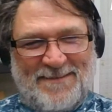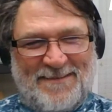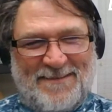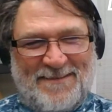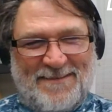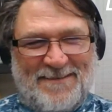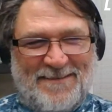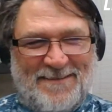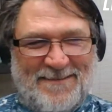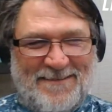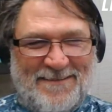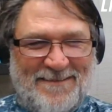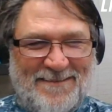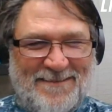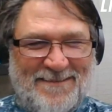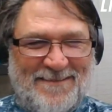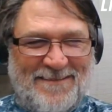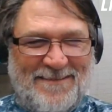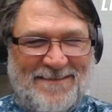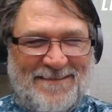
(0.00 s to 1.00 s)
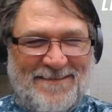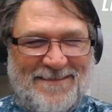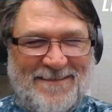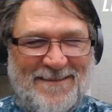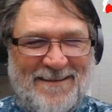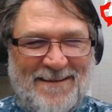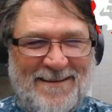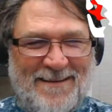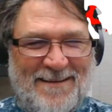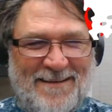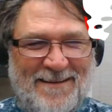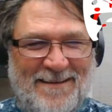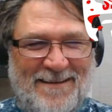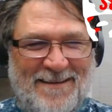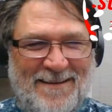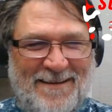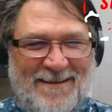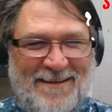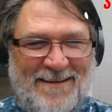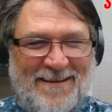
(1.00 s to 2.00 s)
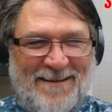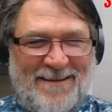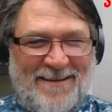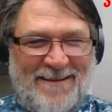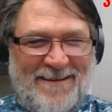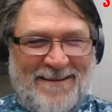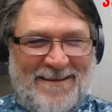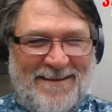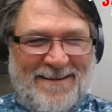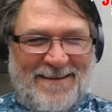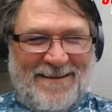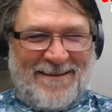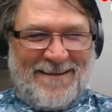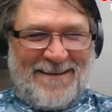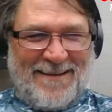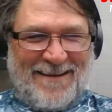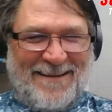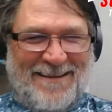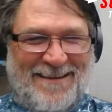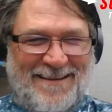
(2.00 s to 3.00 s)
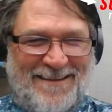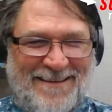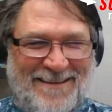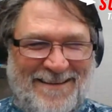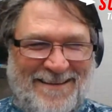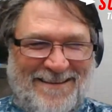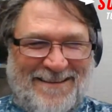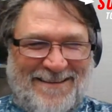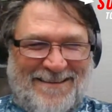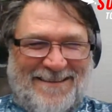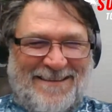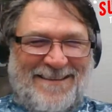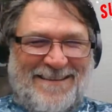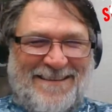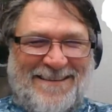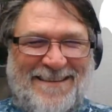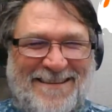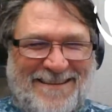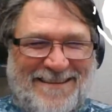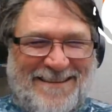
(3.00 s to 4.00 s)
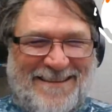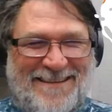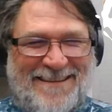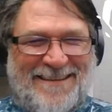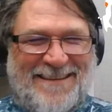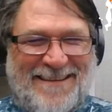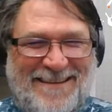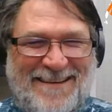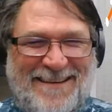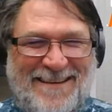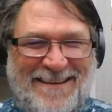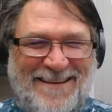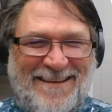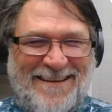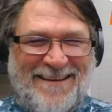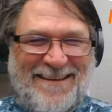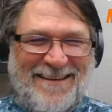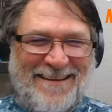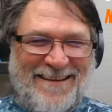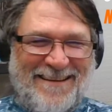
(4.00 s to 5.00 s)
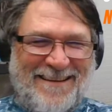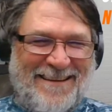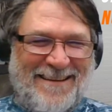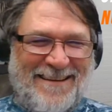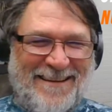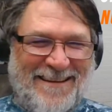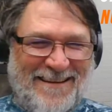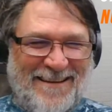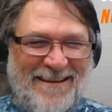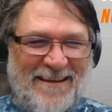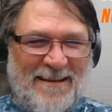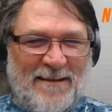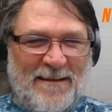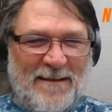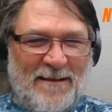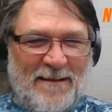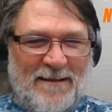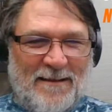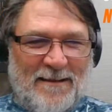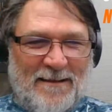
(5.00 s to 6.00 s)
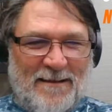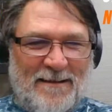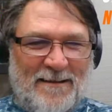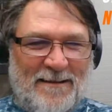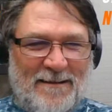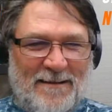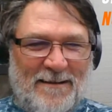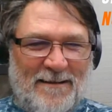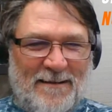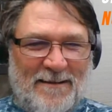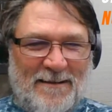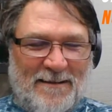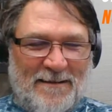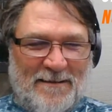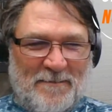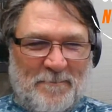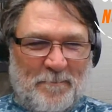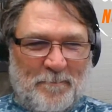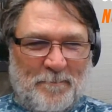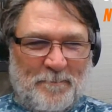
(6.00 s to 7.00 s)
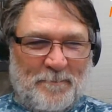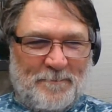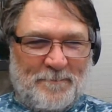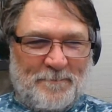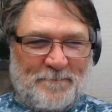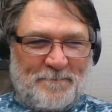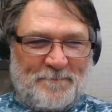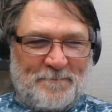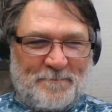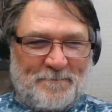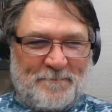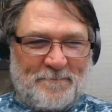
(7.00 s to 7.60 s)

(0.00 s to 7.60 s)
The person shown says nothing.